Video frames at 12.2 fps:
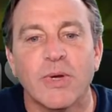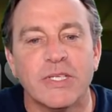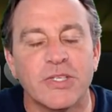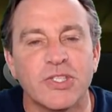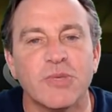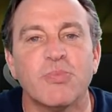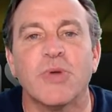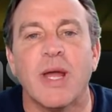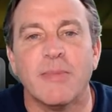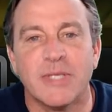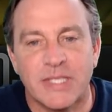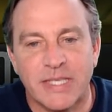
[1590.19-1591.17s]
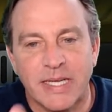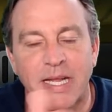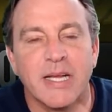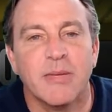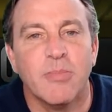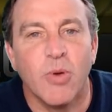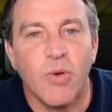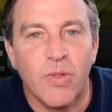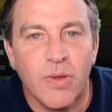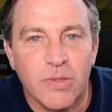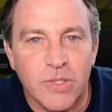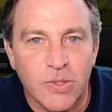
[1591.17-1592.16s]
went to Supremacy, and I could
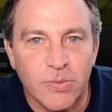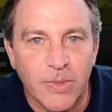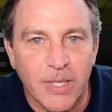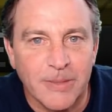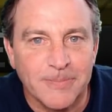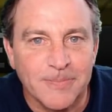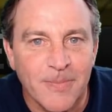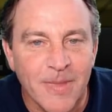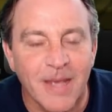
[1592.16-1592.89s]
pull those as well.